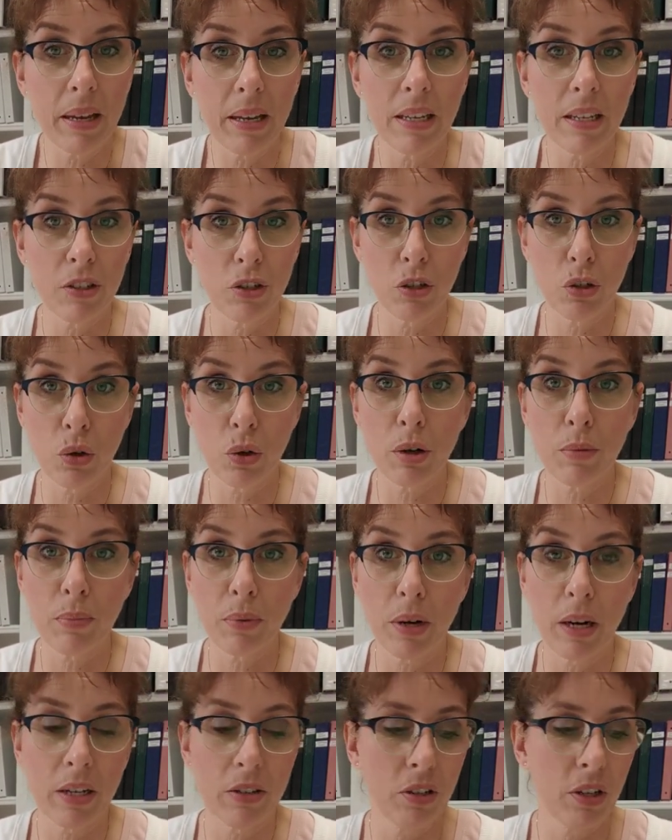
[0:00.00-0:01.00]
It is your
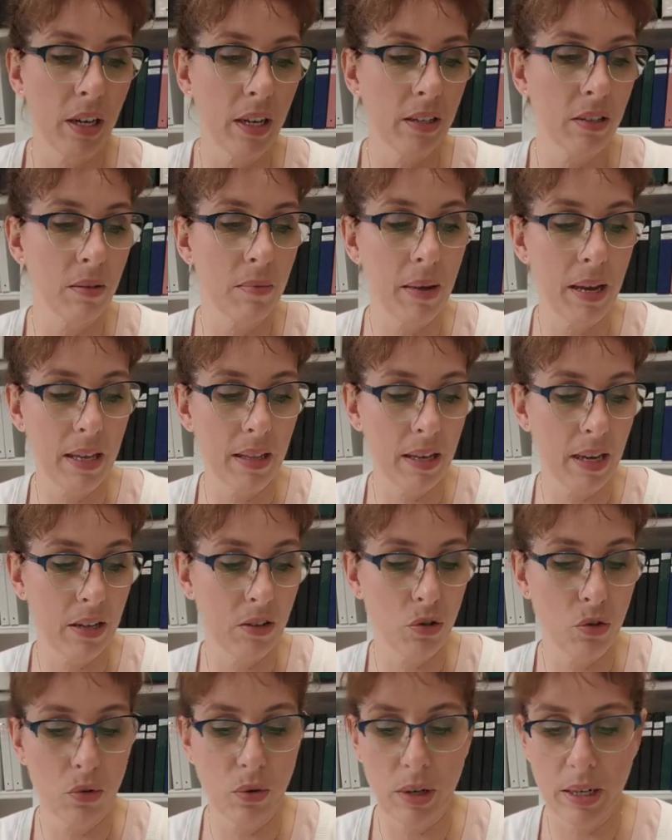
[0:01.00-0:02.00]
project to make
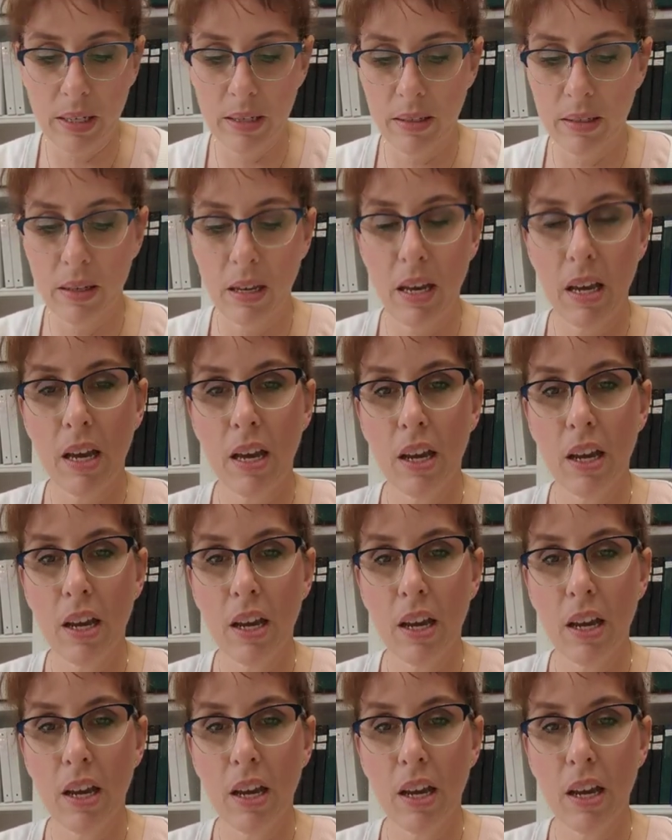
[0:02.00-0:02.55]
that choice.